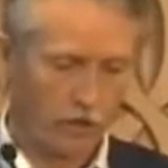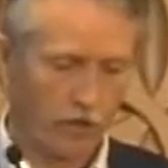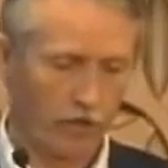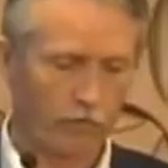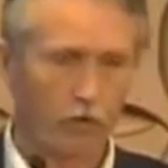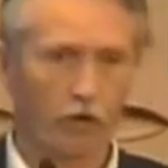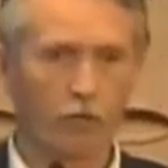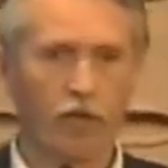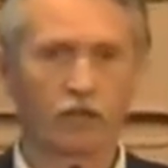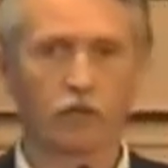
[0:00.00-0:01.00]
or to
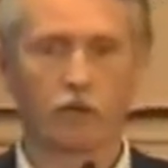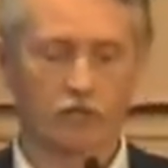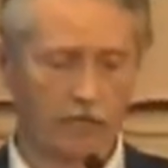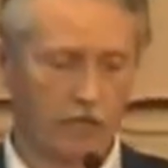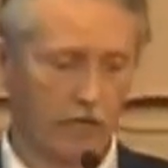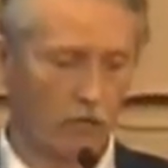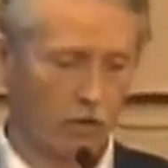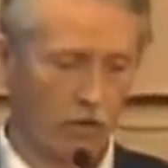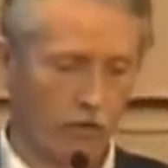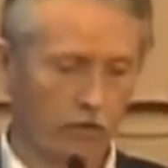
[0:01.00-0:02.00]
make domestic hot
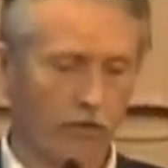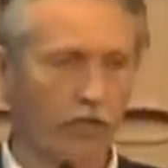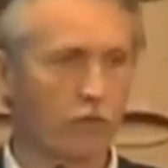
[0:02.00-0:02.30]
water and to